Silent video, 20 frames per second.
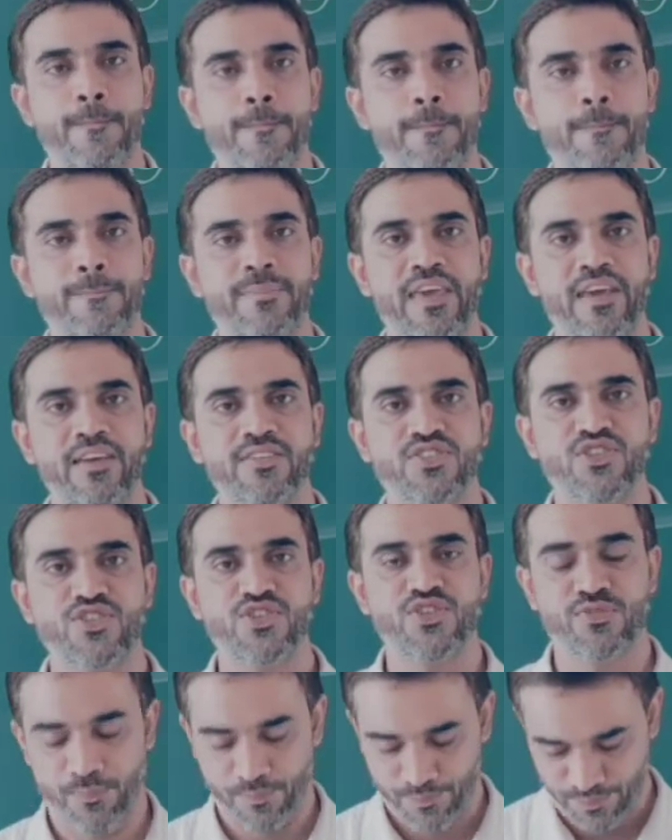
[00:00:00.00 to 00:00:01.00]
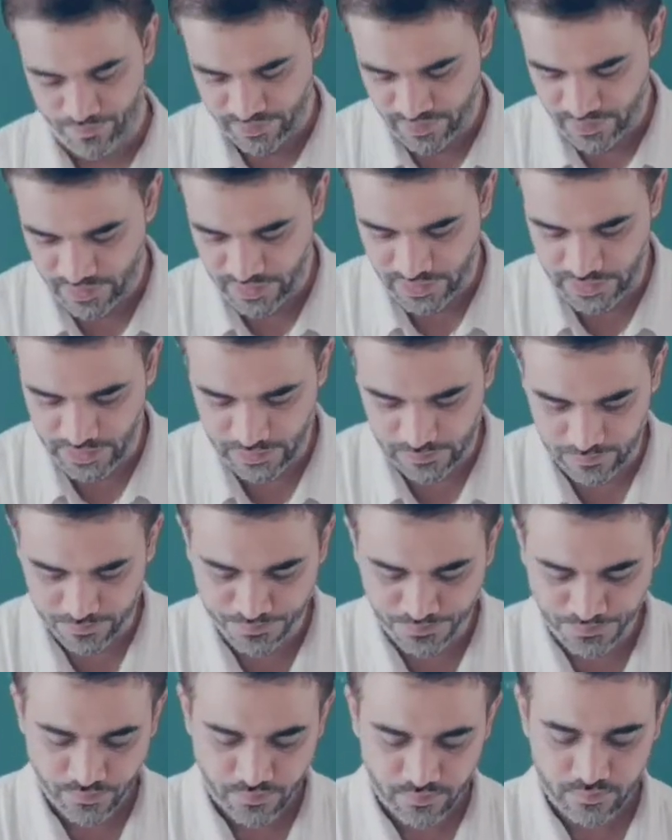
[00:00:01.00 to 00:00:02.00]
Yes? Yeah.
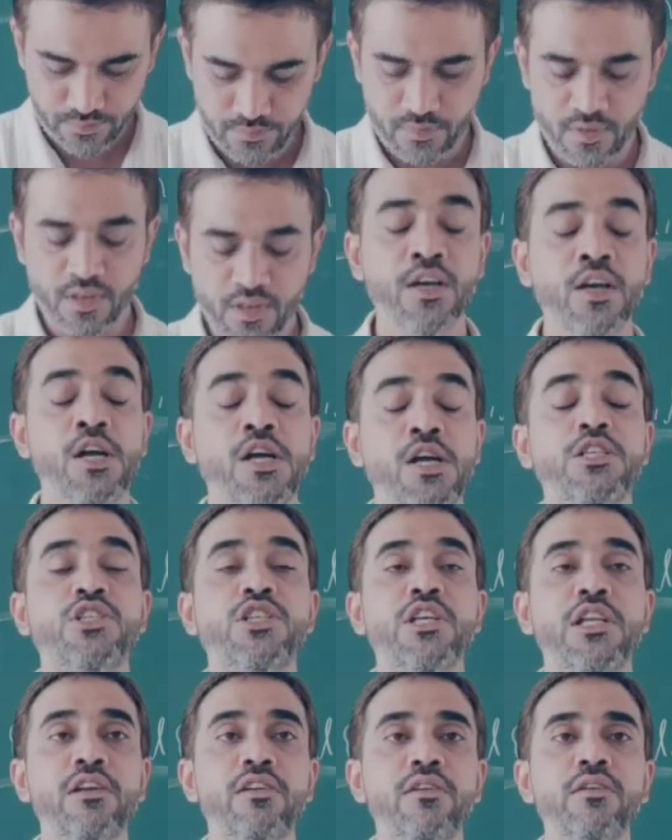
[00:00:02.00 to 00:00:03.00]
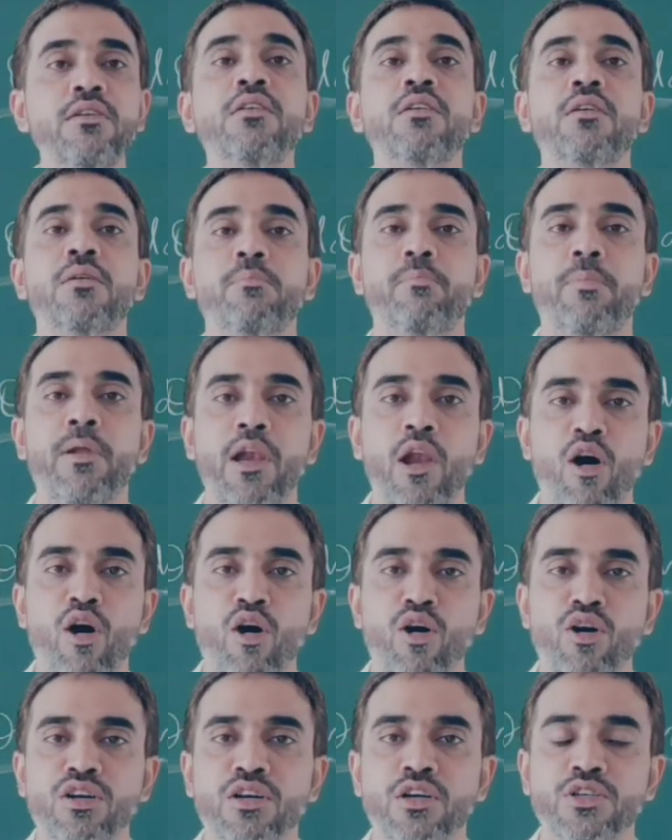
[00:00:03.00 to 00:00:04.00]
Children
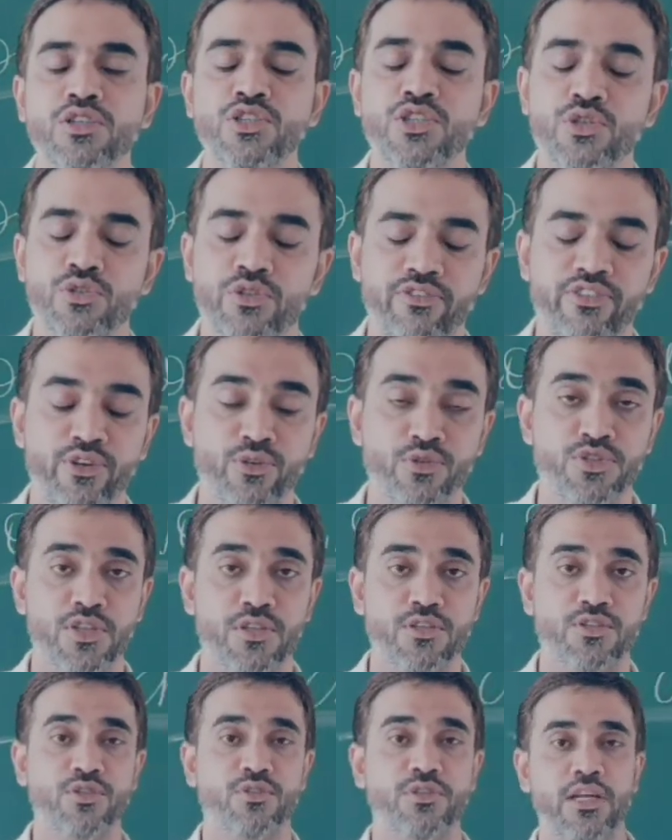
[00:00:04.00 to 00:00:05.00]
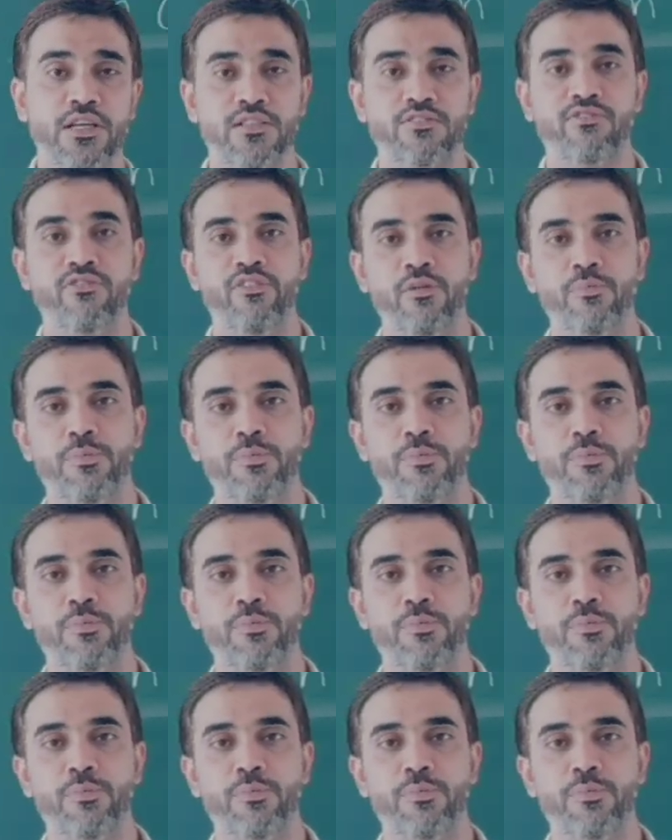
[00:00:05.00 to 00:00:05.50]
belong to the future. So, that will be